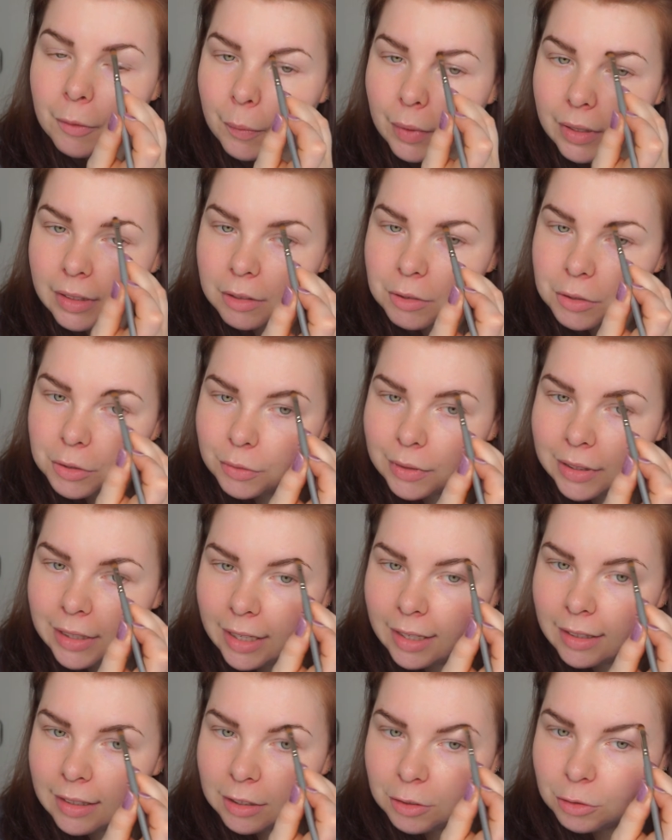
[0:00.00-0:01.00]

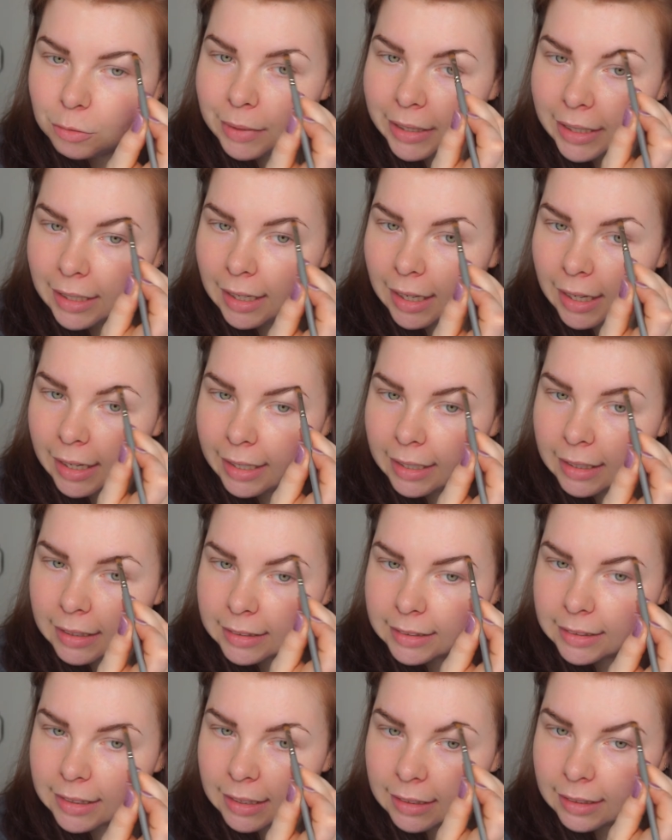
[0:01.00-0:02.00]
henna to my
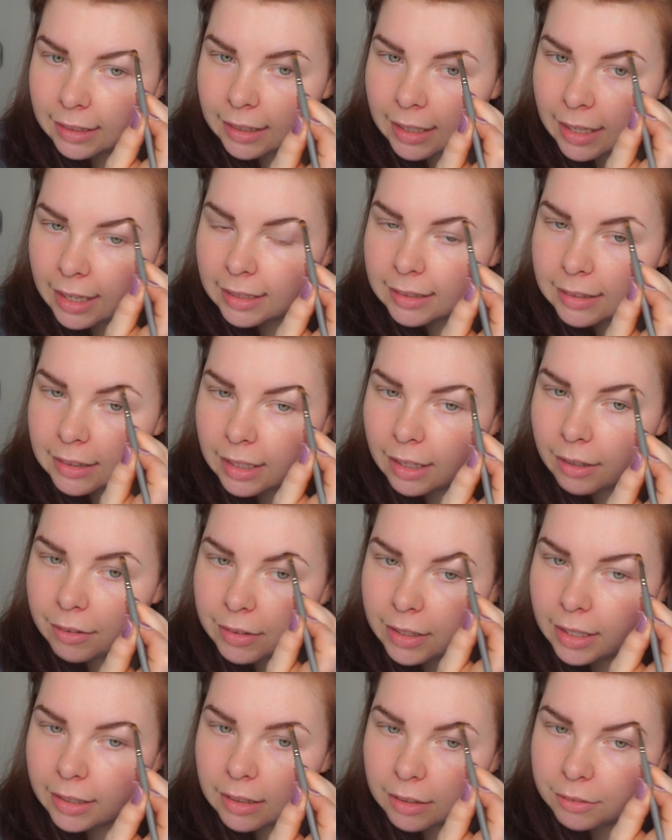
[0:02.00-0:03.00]
clients and they had
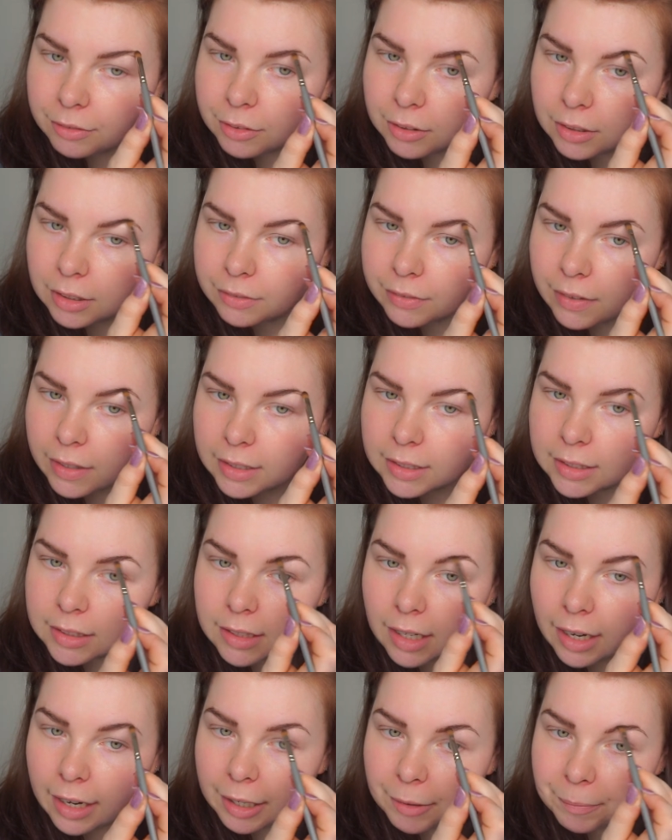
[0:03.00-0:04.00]
henna for the first
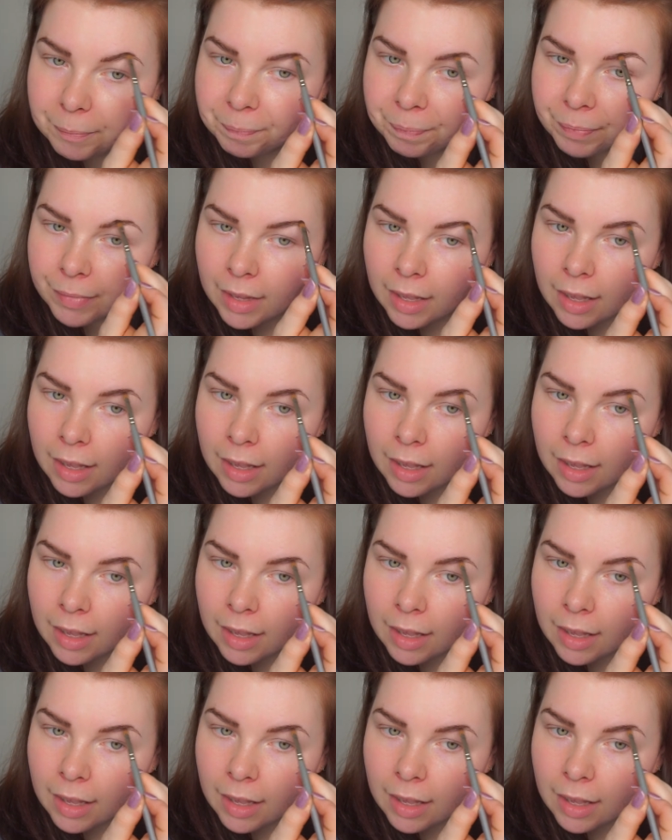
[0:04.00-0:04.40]
time,